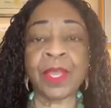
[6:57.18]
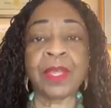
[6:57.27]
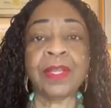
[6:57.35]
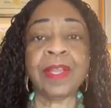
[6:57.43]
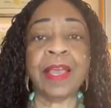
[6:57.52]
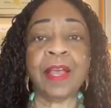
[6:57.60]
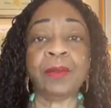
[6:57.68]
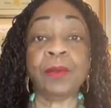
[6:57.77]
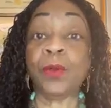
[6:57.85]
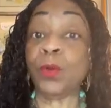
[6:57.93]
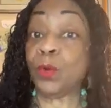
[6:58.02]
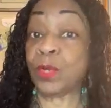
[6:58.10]
Now,
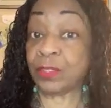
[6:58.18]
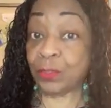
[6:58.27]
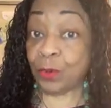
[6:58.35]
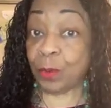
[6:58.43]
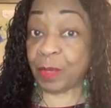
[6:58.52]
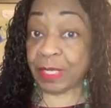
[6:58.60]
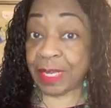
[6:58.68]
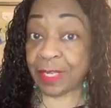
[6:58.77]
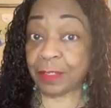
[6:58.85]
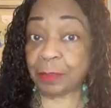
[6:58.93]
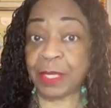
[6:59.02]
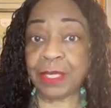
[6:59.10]
who is Norma
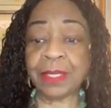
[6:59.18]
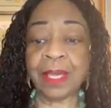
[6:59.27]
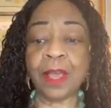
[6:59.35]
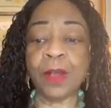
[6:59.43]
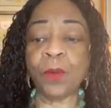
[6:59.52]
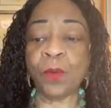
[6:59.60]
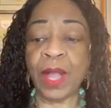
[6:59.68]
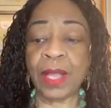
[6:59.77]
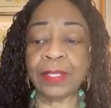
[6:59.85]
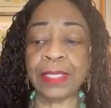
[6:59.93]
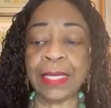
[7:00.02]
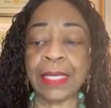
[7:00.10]
Desmond?
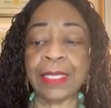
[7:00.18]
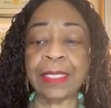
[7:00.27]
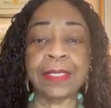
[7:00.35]
Well, in